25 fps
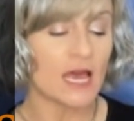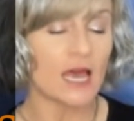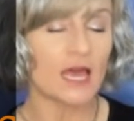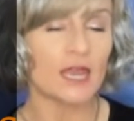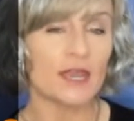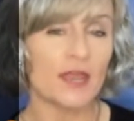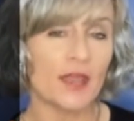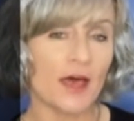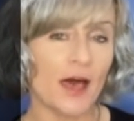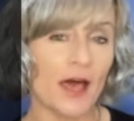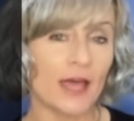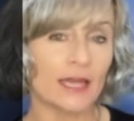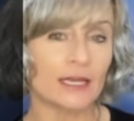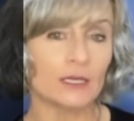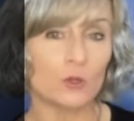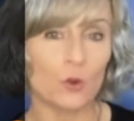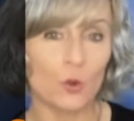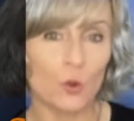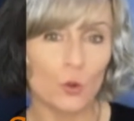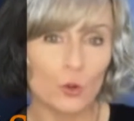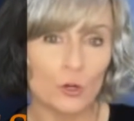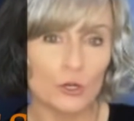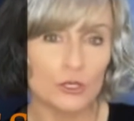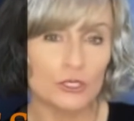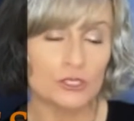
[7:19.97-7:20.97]
9
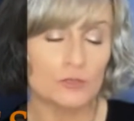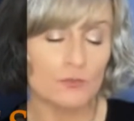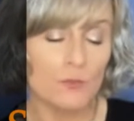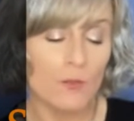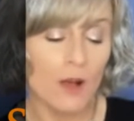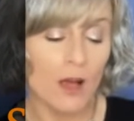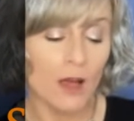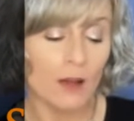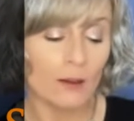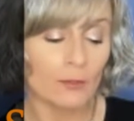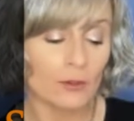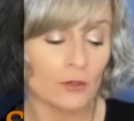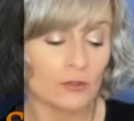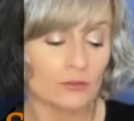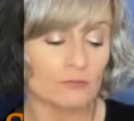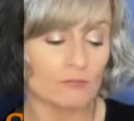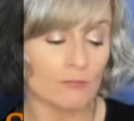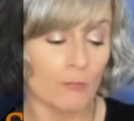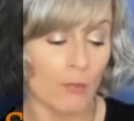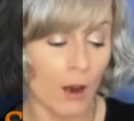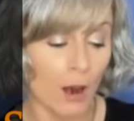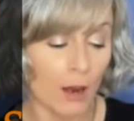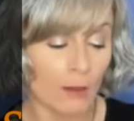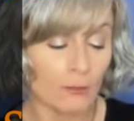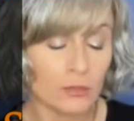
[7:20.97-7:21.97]
orange
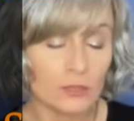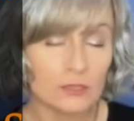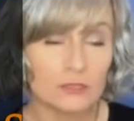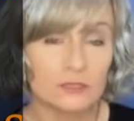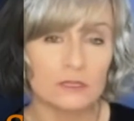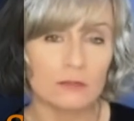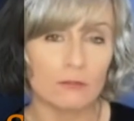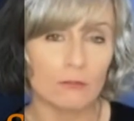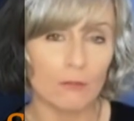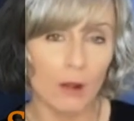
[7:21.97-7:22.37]
marbles,